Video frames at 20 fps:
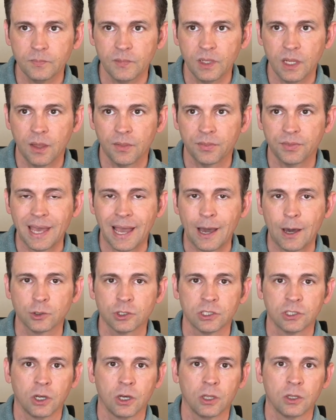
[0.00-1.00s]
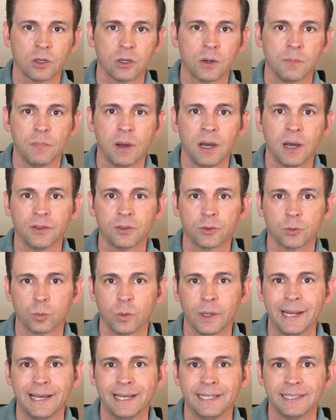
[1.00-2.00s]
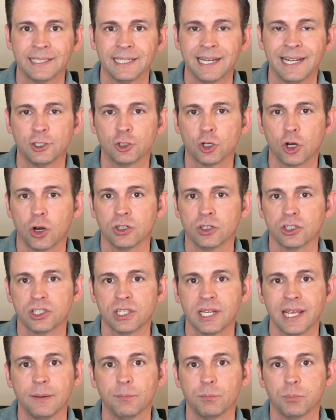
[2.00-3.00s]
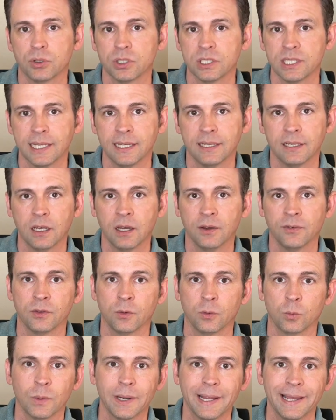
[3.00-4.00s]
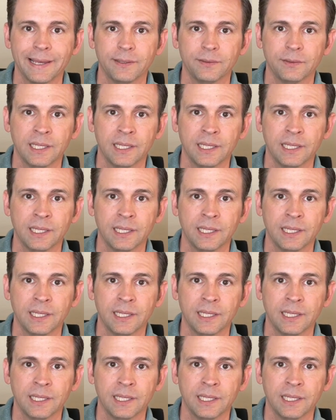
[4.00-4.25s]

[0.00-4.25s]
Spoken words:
$1,000 a month rent and they charge 10% of the rent,